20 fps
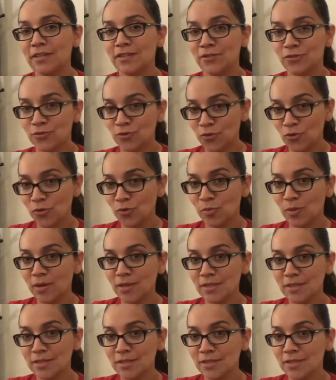digital
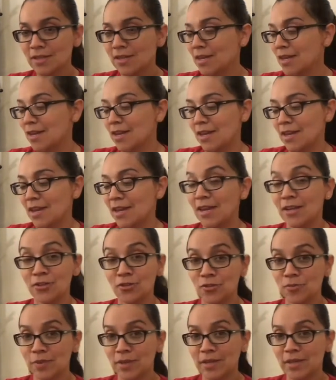coupons and
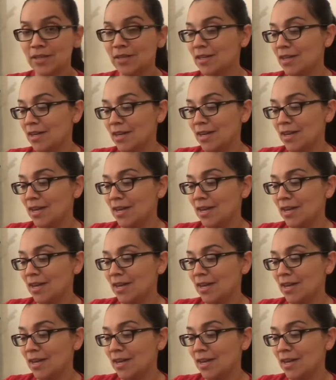your PIN,